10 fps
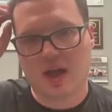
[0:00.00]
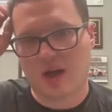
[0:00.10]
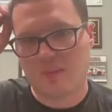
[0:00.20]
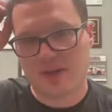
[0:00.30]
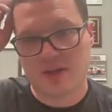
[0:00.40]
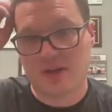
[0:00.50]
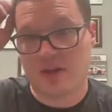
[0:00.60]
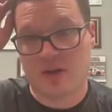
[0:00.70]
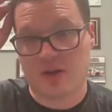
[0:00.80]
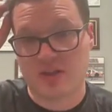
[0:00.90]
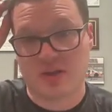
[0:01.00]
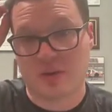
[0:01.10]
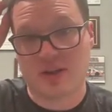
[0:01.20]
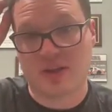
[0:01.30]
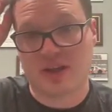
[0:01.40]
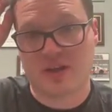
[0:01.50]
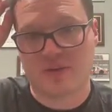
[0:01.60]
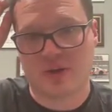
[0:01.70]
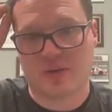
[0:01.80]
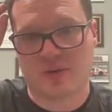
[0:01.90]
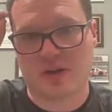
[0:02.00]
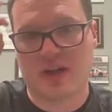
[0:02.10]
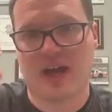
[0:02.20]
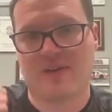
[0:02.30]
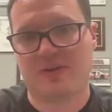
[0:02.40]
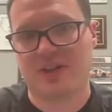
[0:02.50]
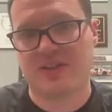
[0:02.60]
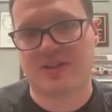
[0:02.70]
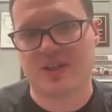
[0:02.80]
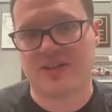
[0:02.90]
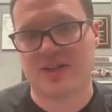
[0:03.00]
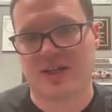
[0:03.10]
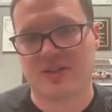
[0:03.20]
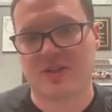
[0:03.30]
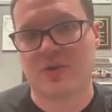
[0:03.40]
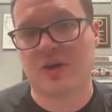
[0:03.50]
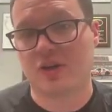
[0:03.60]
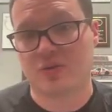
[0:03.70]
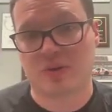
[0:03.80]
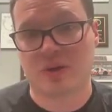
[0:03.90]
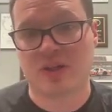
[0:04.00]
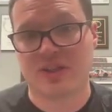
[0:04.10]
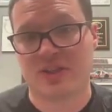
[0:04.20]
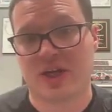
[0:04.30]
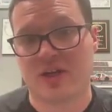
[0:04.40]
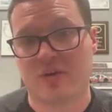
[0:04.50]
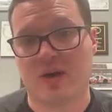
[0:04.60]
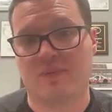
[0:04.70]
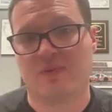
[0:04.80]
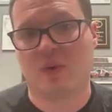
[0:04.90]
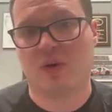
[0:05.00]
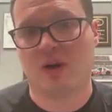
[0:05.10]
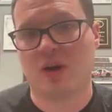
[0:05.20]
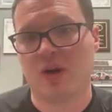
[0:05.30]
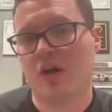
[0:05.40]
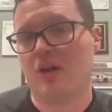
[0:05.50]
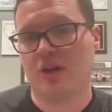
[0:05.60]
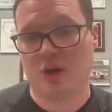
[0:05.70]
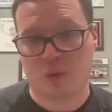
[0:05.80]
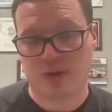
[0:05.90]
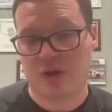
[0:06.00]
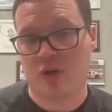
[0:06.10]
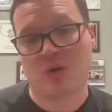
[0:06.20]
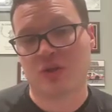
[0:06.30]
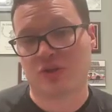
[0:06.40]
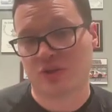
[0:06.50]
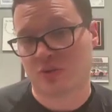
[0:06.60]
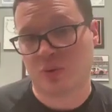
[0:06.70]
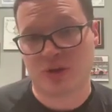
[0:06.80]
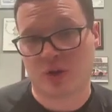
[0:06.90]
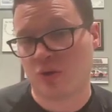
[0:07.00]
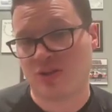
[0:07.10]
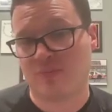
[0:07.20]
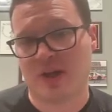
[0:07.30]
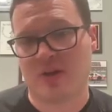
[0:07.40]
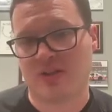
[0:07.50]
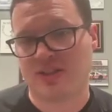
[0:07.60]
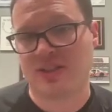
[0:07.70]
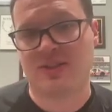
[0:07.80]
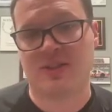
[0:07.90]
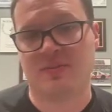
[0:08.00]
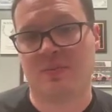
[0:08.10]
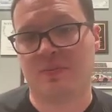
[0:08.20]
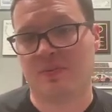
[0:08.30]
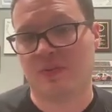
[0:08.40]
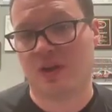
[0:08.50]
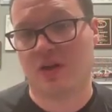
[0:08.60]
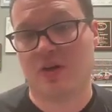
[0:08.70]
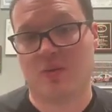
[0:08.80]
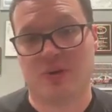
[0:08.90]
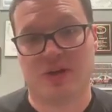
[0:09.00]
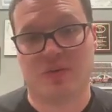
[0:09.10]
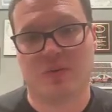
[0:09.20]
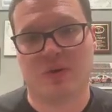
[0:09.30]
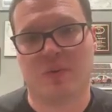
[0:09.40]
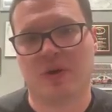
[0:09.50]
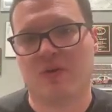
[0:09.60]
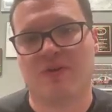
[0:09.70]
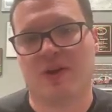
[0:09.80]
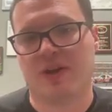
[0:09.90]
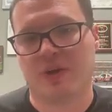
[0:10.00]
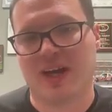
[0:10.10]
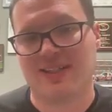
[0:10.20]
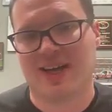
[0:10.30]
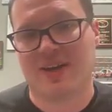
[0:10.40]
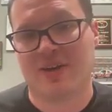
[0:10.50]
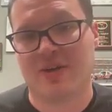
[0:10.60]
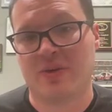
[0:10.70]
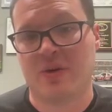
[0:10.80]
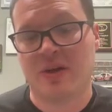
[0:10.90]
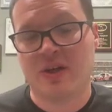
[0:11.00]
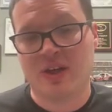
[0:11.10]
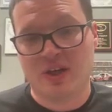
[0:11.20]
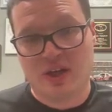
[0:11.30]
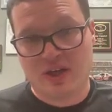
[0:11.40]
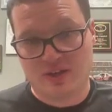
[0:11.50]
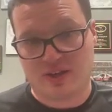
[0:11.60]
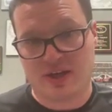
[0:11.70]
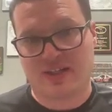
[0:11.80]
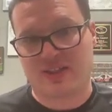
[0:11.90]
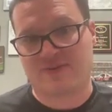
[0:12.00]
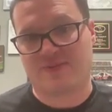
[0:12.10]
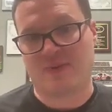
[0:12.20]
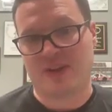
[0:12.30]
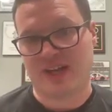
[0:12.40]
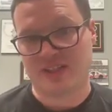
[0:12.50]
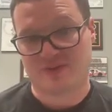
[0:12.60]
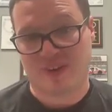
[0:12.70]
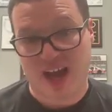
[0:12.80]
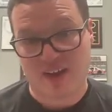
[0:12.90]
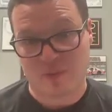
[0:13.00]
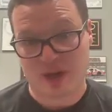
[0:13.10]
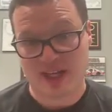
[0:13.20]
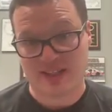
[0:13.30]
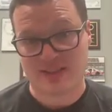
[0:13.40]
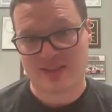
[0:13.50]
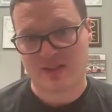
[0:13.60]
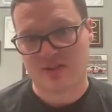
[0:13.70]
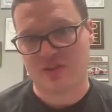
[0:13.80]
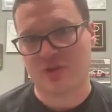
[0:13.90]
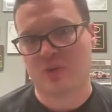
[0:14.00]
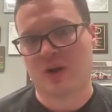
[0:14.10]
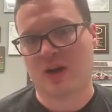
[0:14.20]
Um, and, and then also, I think you know, really after these these next two, it could really set you up for you know what the goals what the goals have been all season. You know, but what what do you feel like you guys got to do the next next five weeks to